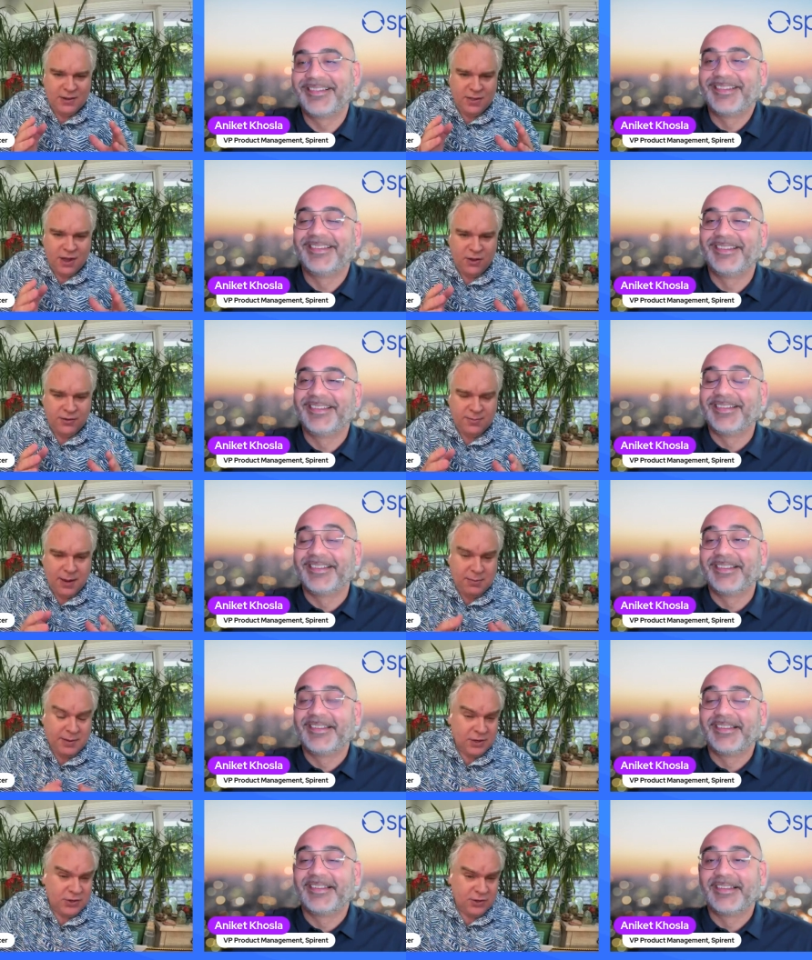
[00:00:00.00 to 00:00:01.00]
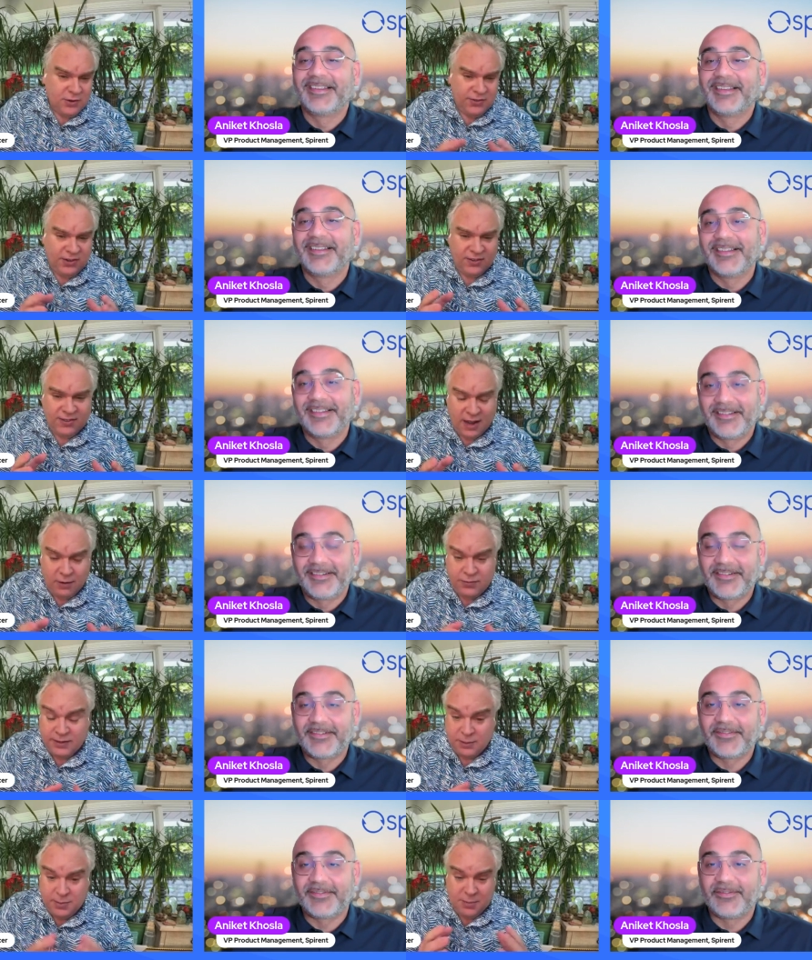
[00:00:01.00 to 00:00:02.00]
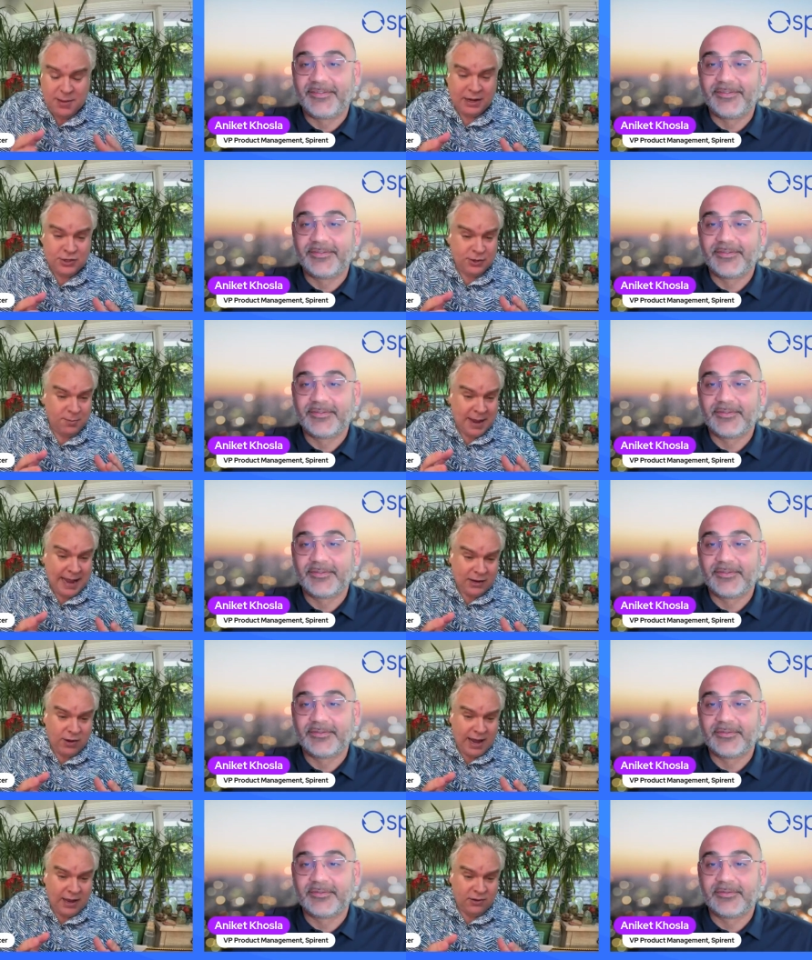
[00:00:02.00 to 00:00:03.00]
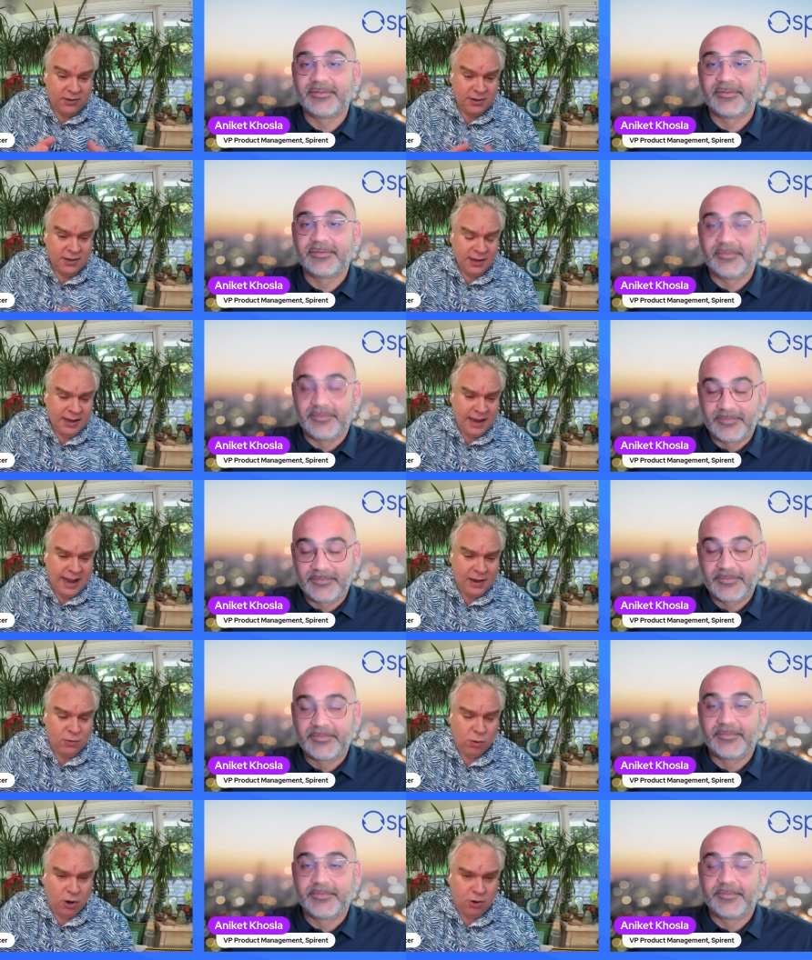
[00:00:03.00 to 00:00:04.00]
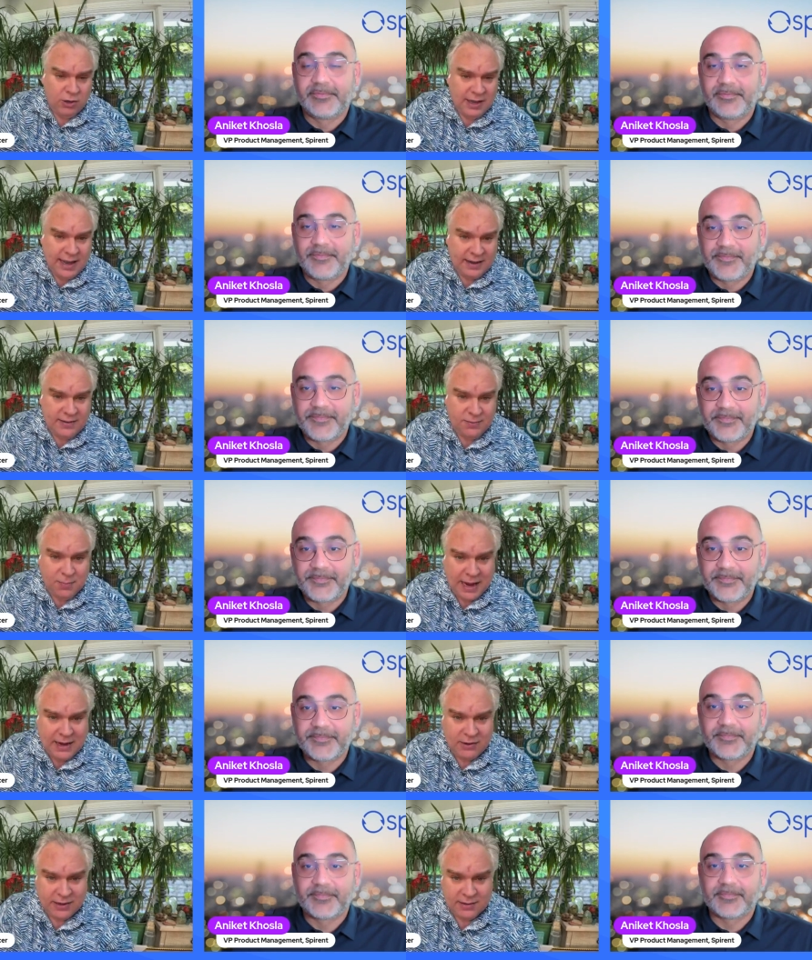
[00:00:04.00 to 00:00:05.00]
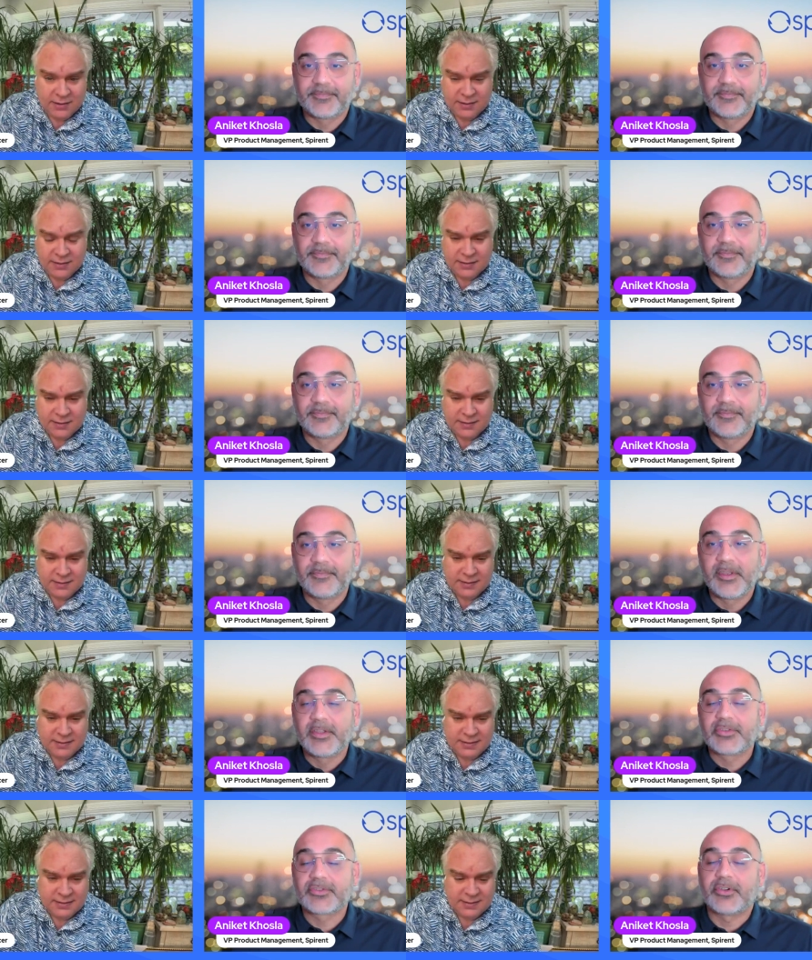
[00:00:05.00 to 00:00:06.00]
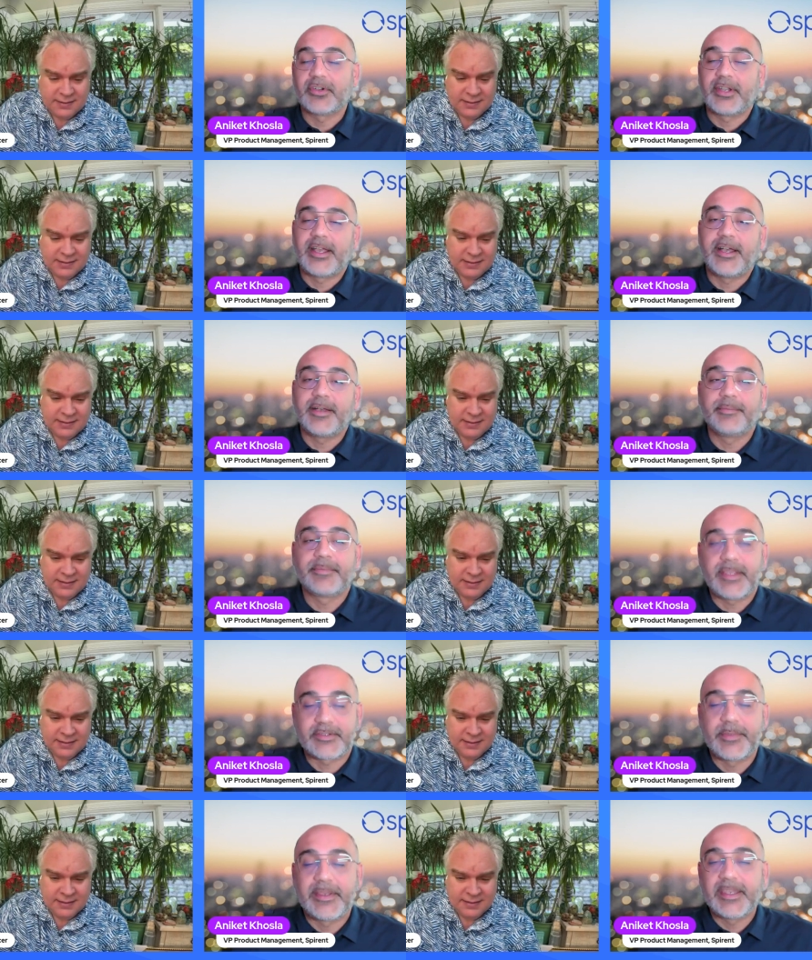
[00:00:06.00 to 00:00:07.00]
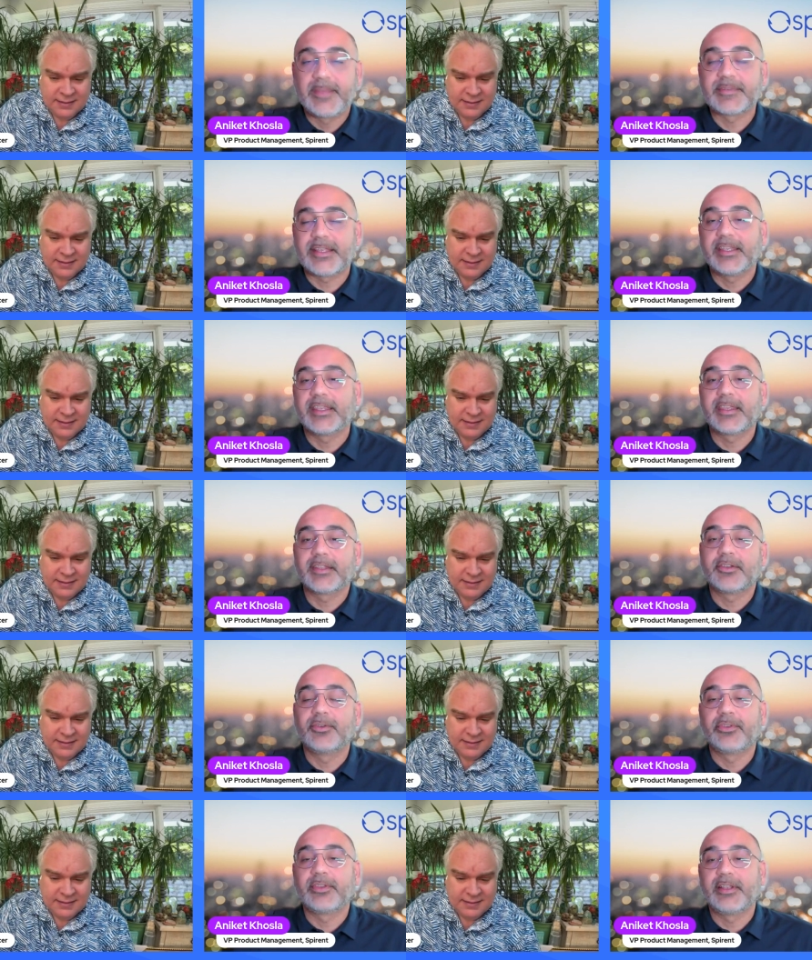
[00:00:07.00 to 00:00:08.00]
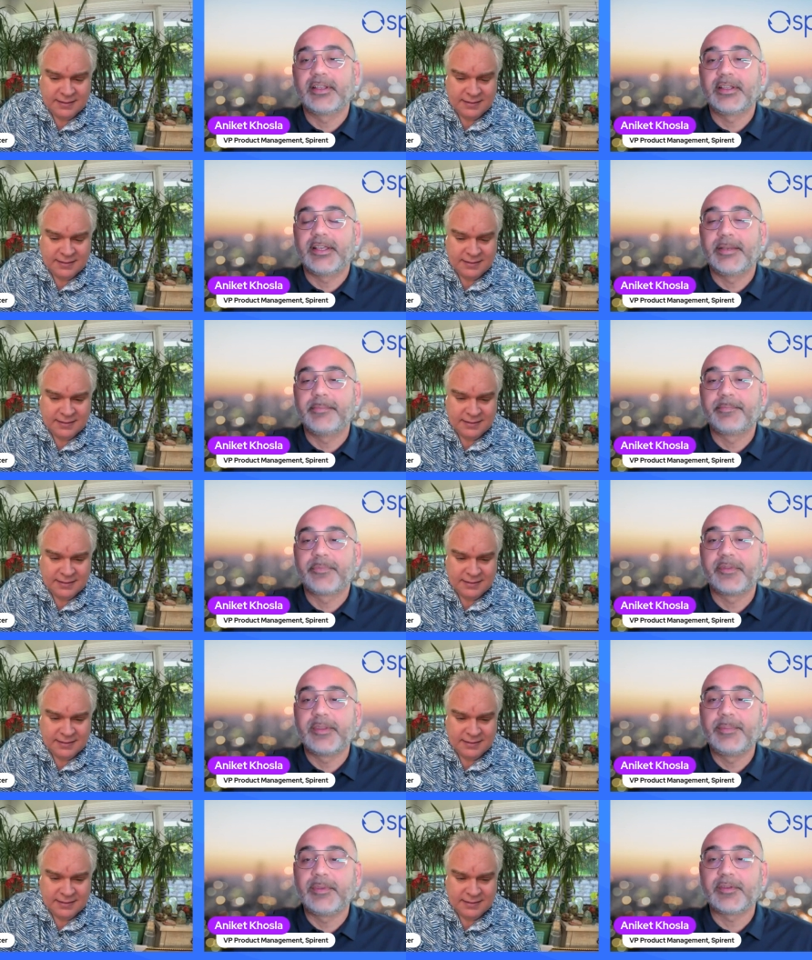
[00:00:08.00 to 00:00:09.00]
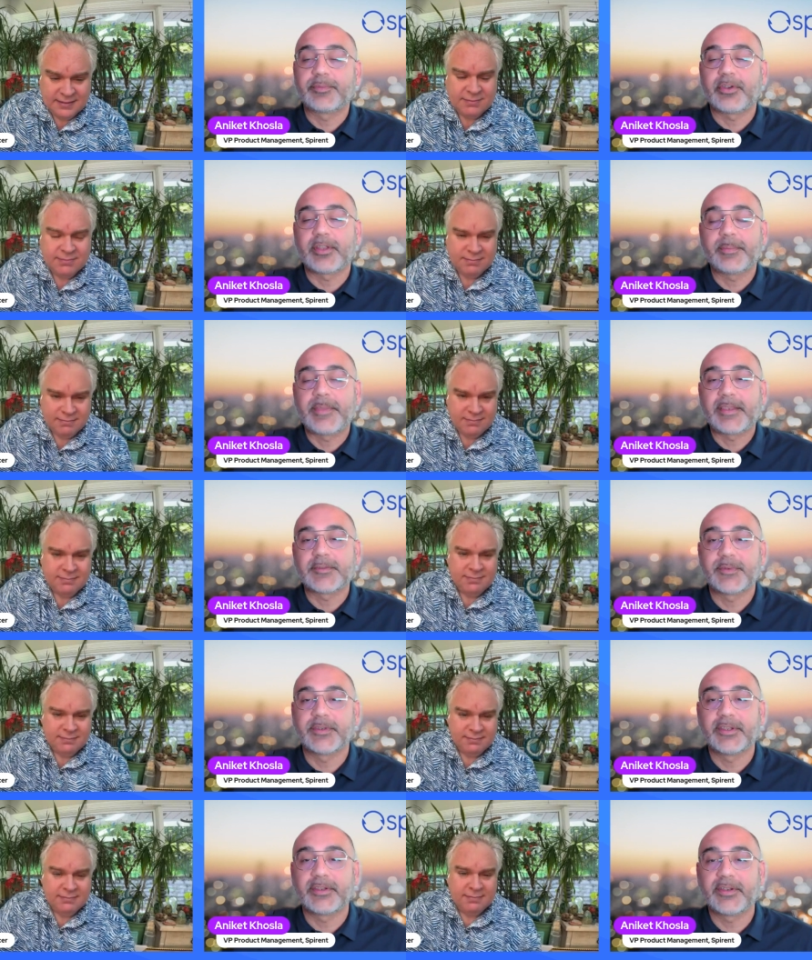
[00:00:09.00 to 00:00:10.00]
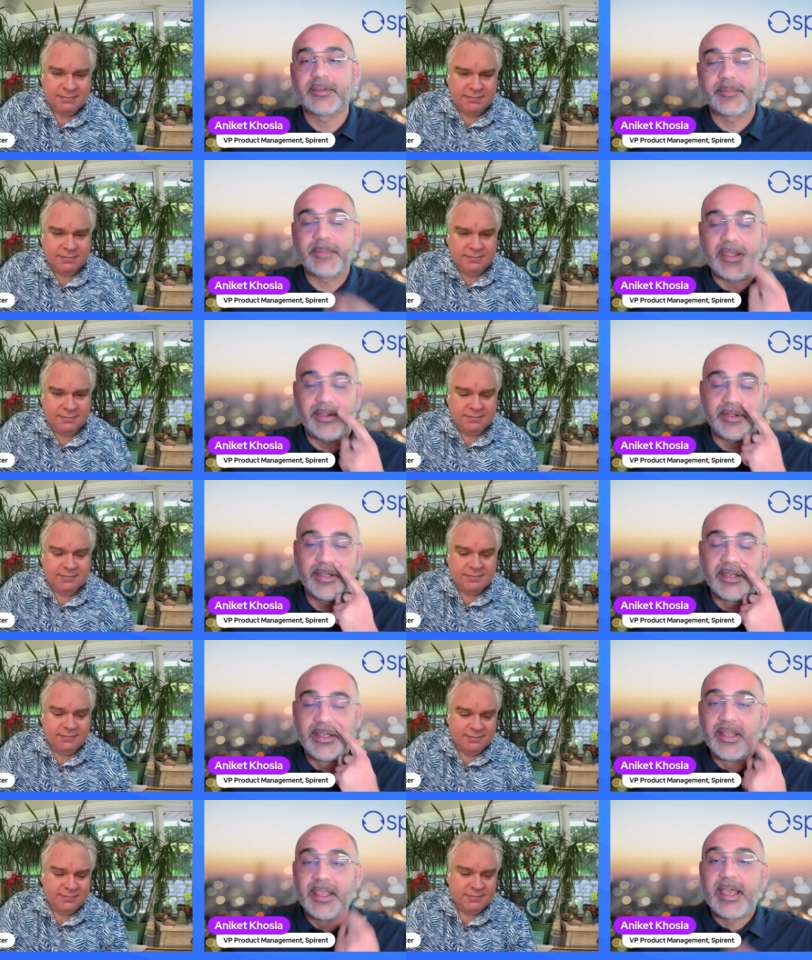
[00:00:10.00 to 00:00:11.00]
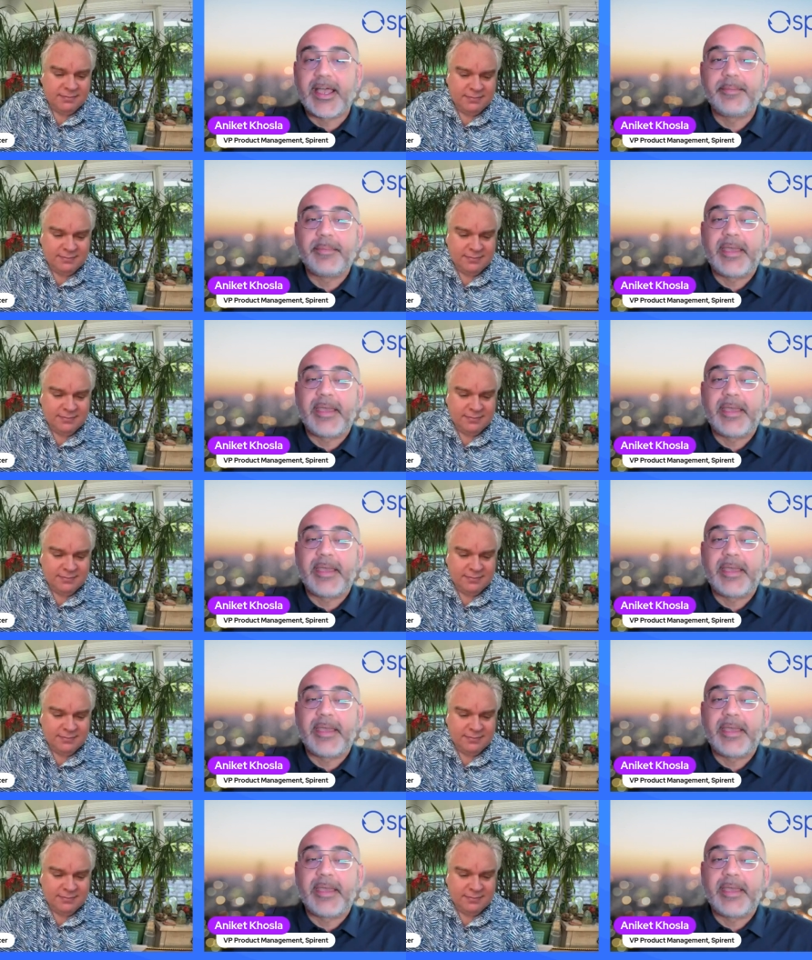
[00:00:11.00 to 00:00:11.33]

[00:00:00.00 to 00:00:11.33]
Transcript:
Speaker 1: into those, maybe introduce yourself, a little bit about your background and role at Spirent.
Speaker 2: Sure. So my name is Aniket Khosla. I'm the VP of Product Management here at Spirent. I